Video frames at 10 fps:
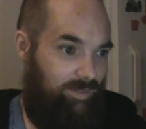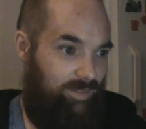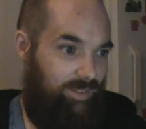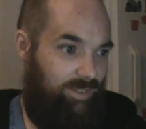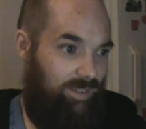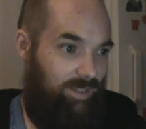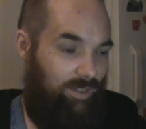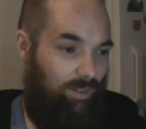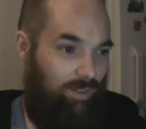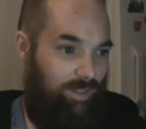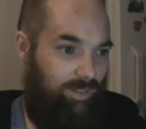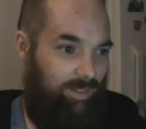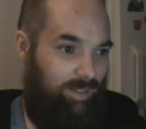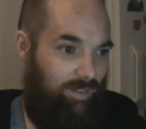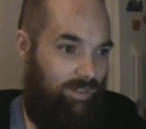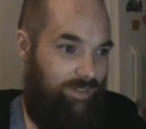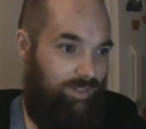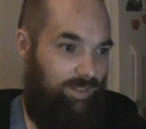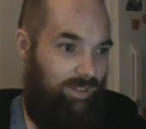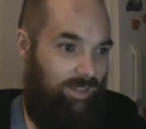Let's see here. According to the NRC,